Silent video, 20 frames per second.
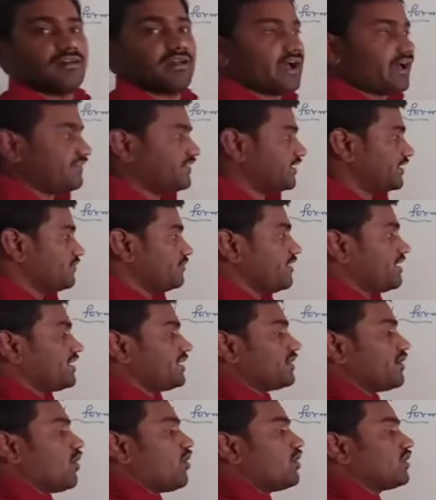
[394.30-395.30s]
and the
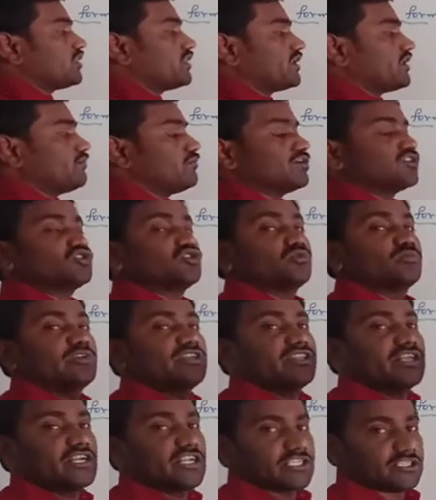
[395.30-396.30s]
remaining all the numbers should be
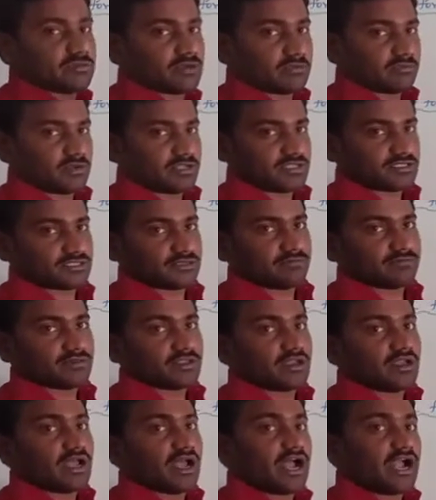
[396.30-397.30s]
in the decimal place,
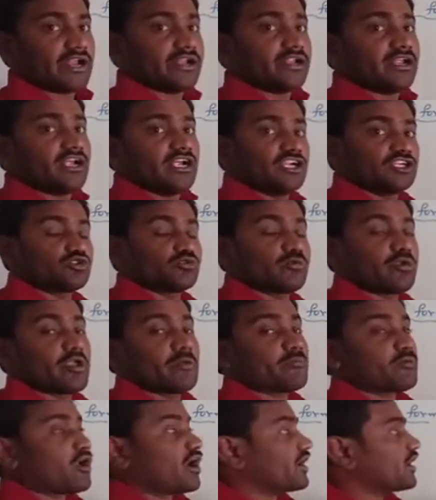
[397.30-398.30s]
and it should be a
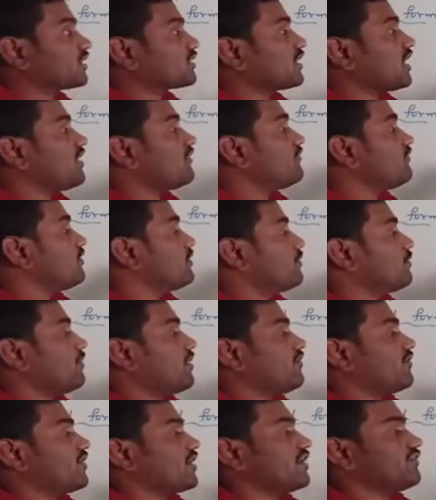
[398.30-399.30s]
product of
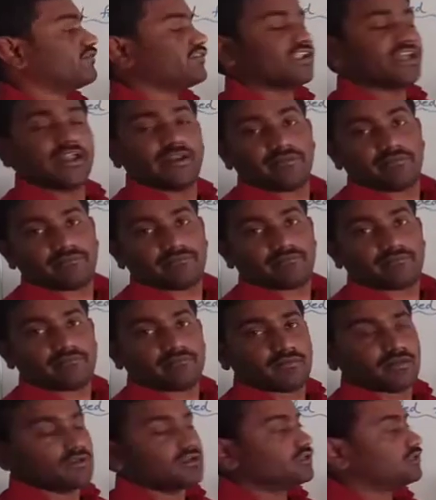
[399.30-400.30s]
power of 10.
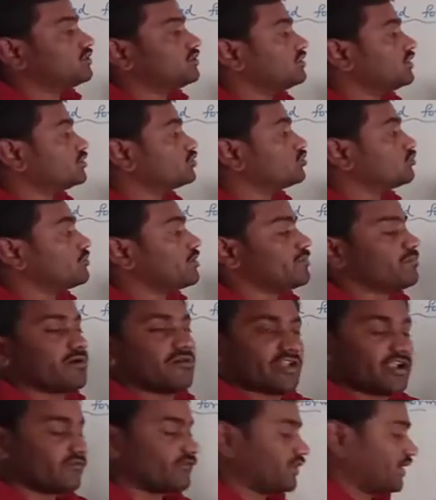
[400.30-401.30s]
There should be
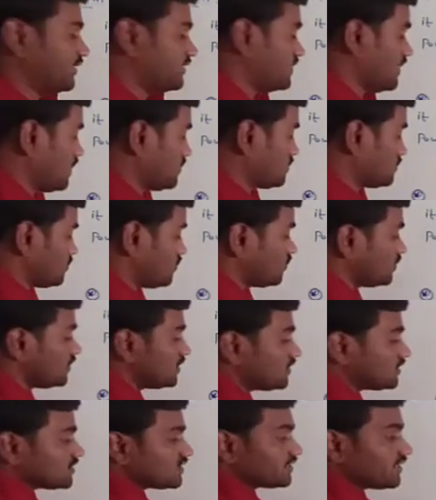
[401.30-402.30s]
power of 10s also.
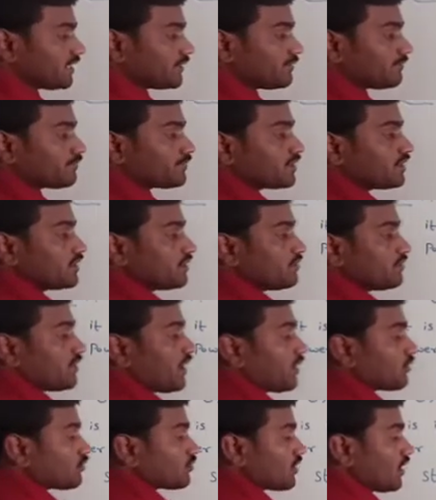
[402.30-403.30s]
See that we
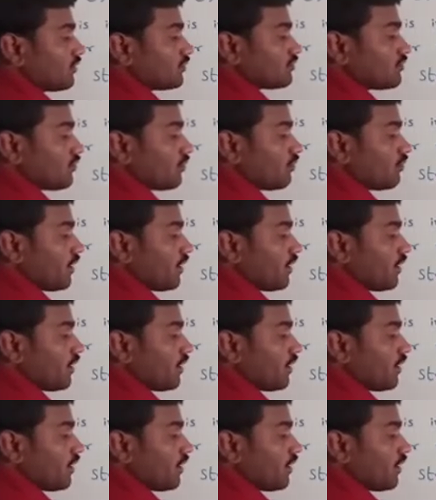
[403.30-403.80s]
have to count